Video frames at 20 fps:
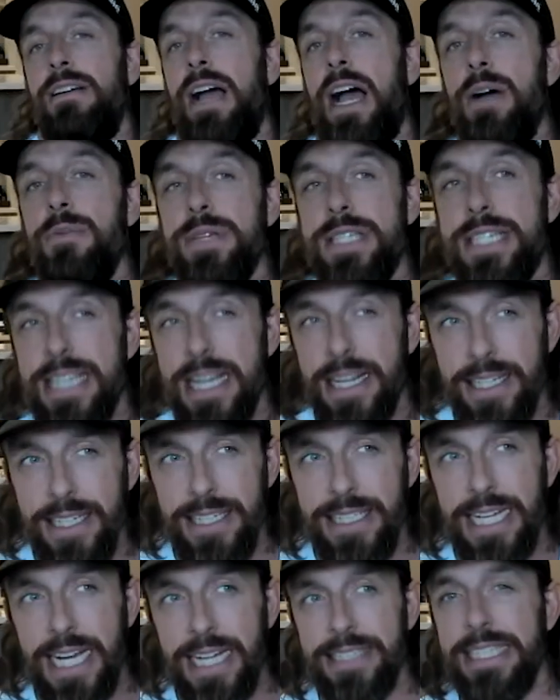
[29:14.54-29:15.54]

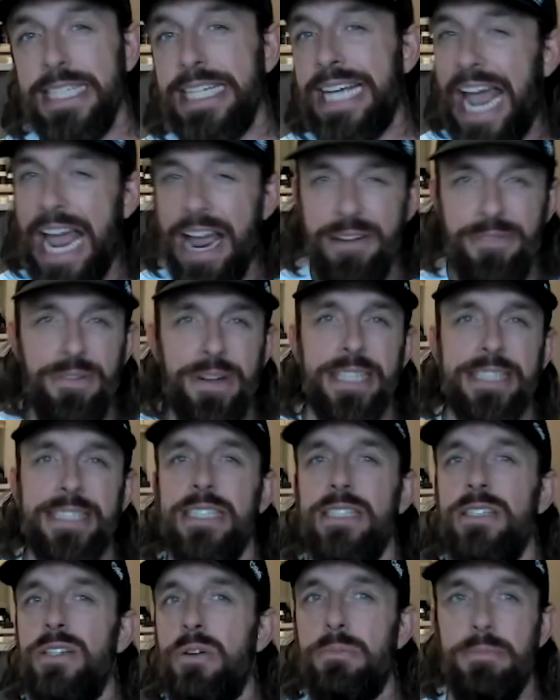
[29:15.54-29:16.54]
every
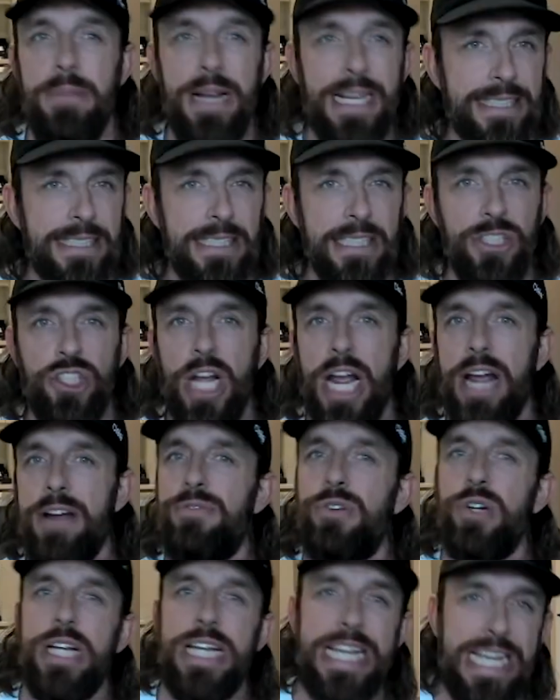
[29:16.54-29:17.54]
single message,
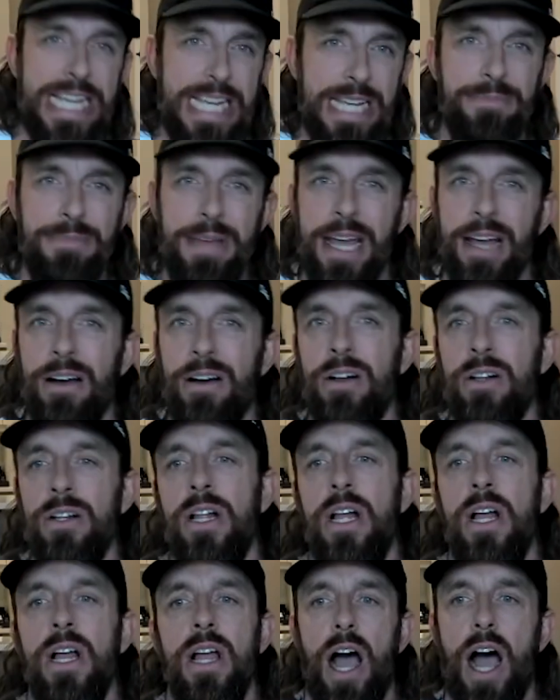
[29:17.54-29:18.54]
every email.
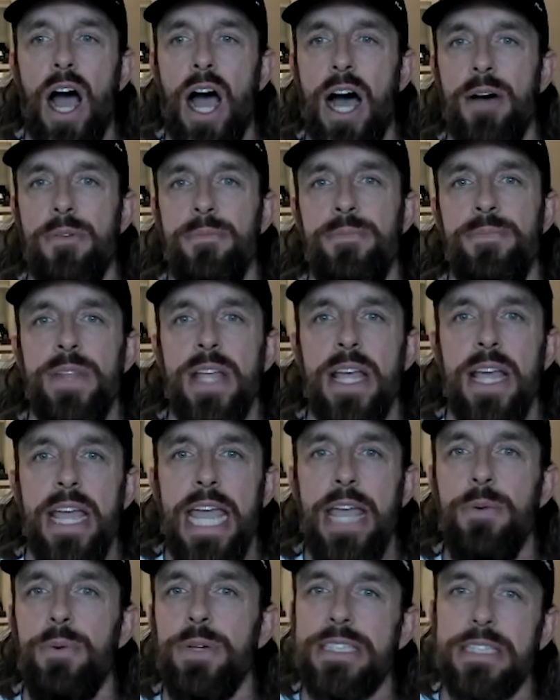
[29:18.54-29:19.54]

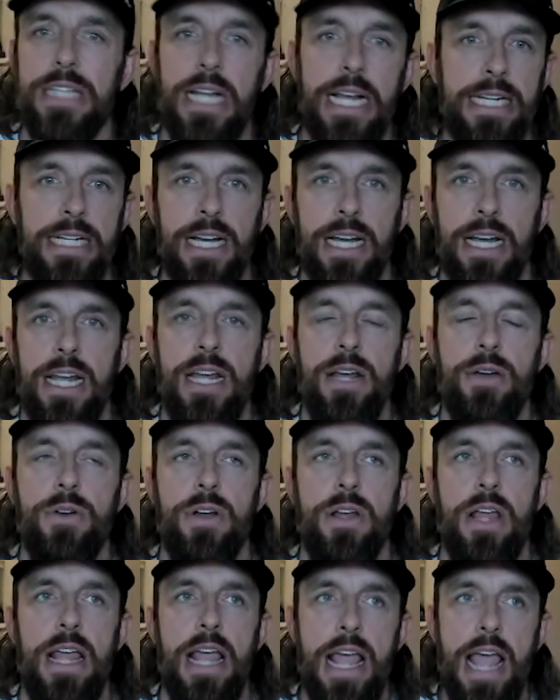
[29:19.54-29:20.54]
It was like
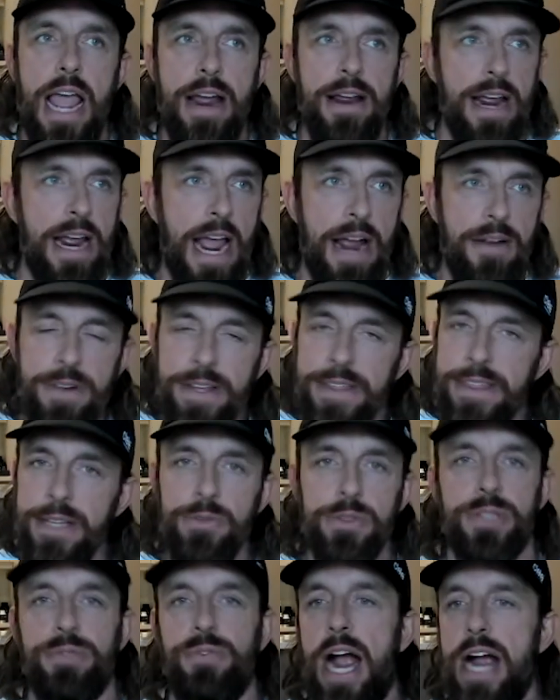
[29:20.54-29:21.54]
everything
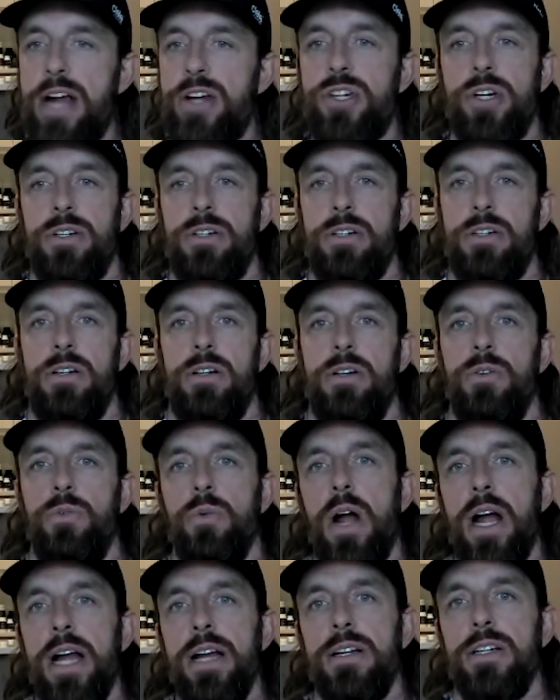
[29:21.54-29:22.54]
was fractured,
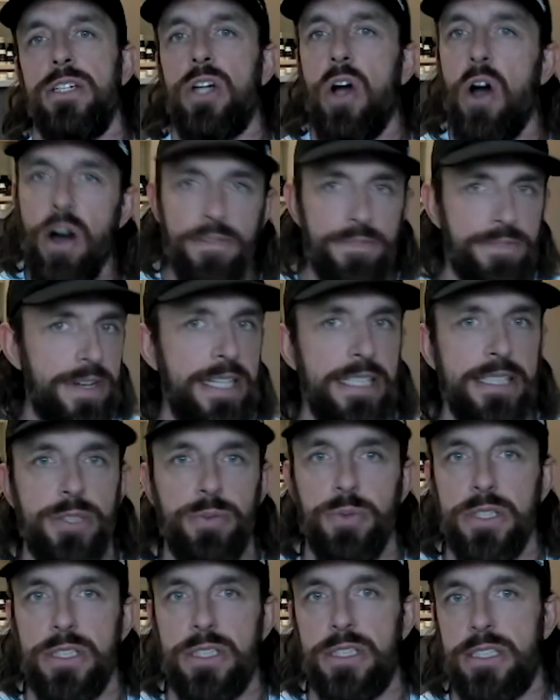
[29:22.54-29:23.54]
right? Confidence
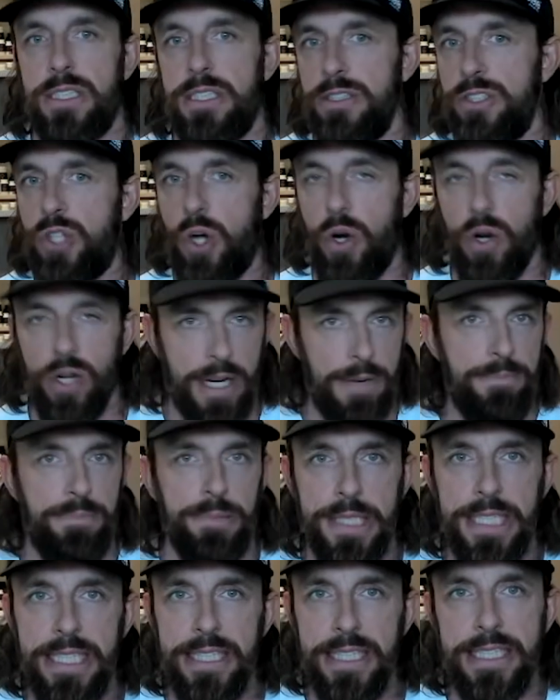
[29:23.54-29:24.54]
was
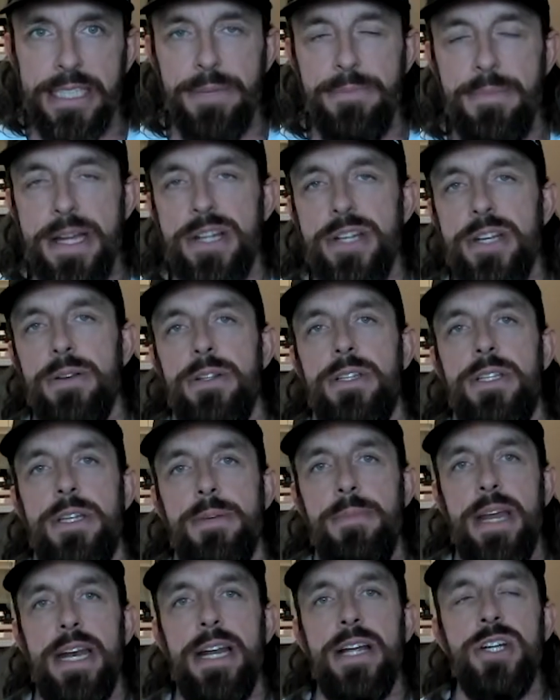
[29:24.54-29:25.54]
completely
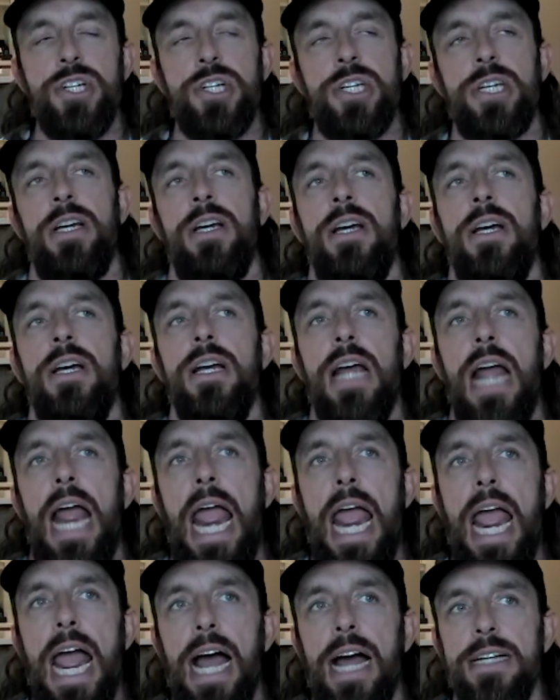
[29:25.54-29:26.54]
diminished.
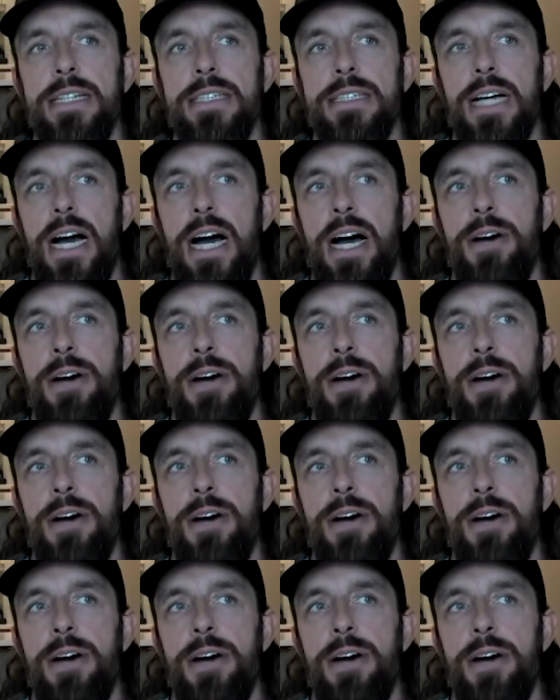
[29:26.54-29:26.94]
And